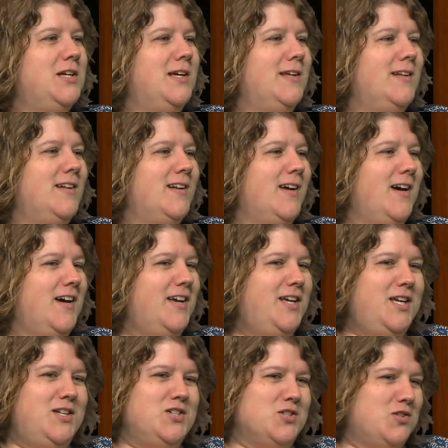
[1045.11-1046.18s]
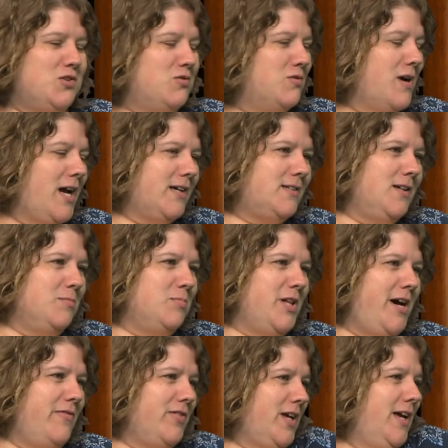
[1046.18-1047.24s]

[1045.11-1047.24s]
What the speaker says: and he just cracked up laughing.